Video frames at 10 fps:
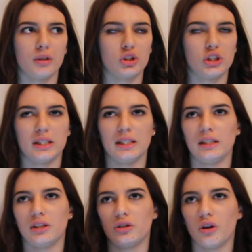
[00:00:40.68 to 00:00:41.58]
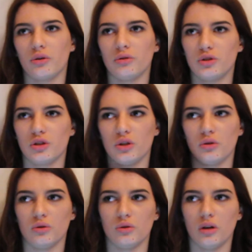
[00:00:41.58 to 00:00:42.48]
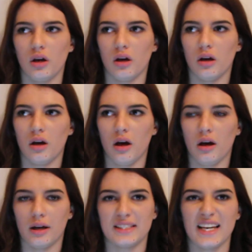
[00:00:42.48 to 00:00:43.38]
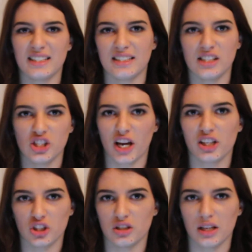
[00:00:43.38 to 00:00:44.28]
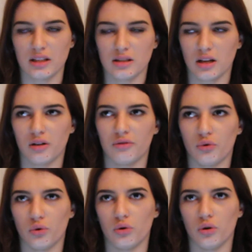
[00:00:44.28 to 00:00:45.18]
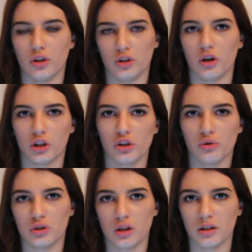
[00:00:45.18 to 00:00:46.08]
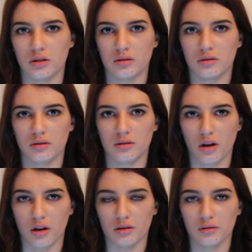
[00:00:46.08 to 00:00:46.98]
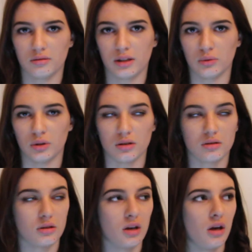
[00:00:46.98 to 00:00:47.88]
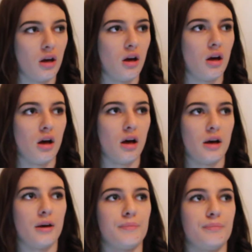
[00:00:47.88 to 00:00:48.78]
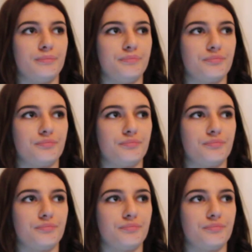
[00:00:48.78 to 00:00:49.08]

she goes to a test injection centre for a cure to her illness, and